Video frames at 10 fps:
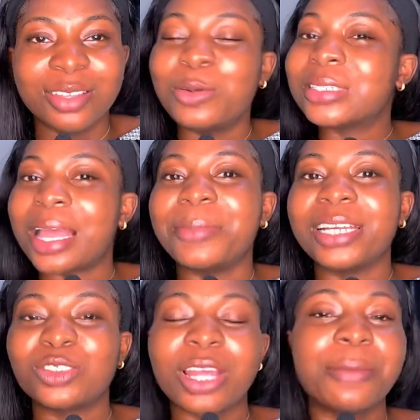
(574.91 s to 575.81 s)
Those are
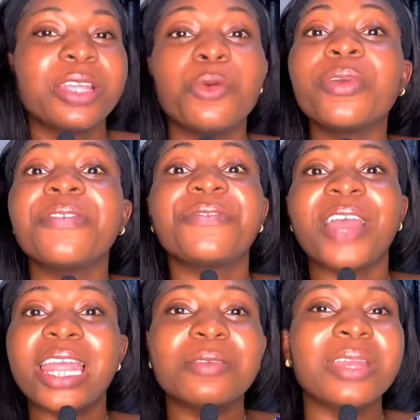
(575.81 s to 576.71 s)
my tribe. They will
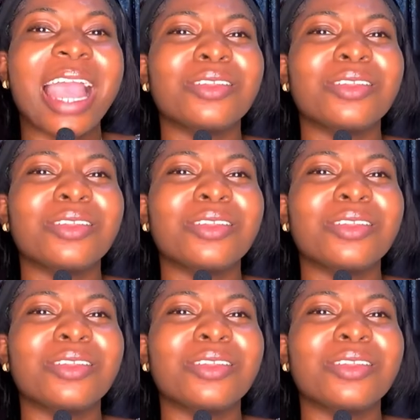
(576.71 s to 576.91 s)
find me.